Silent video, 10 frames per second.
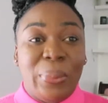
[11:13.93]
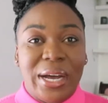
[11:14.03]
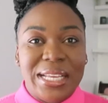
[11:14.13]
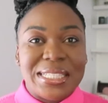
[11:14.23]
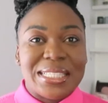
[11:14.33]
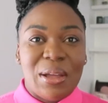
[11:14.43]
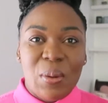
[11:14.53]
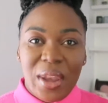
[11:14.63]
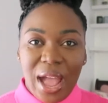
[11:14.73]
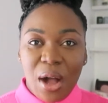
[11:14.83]
But
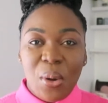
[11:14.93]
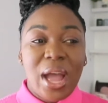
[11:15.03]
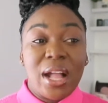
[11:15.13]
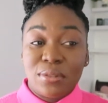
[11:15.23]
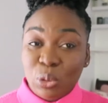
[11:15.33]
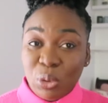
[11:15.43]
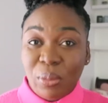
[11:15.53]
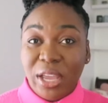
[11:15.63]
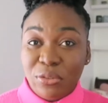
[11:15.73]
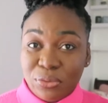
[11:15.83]
now I have to be
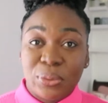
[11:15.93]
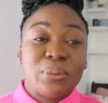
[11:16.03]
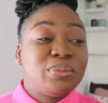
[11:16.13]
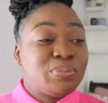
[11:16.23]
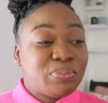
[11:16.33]
mindful